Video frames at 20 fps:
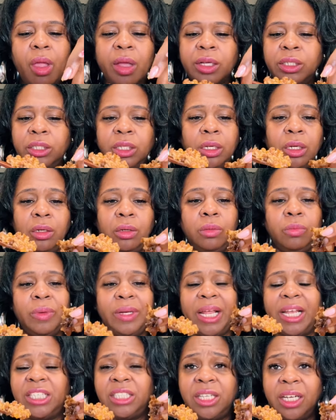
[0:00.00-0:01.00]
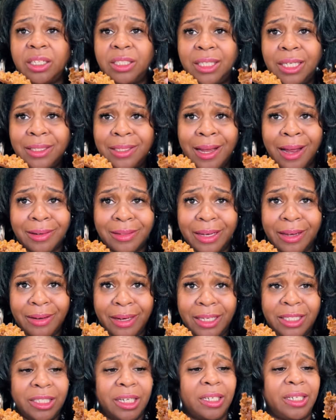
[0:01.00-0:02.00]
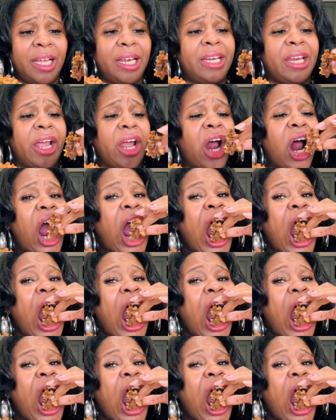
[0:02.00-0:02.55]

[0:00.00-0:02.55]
So when they shut TikTok down, they shut that down.